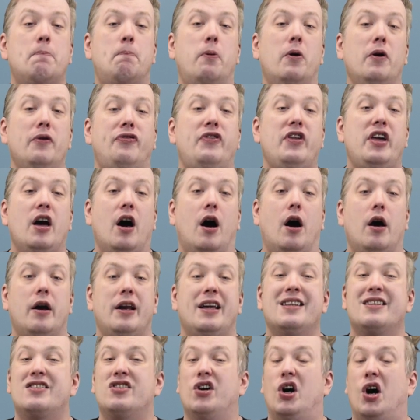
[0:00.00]
to put the
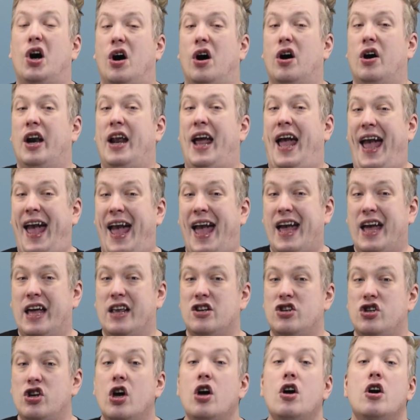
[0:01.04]
audience on
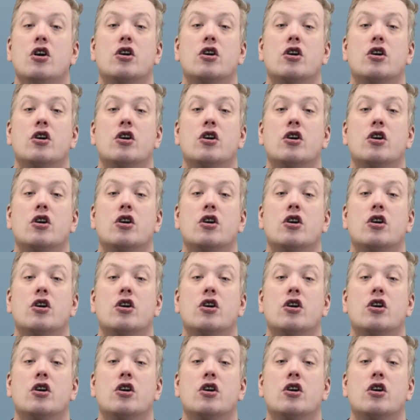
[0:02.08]
edge,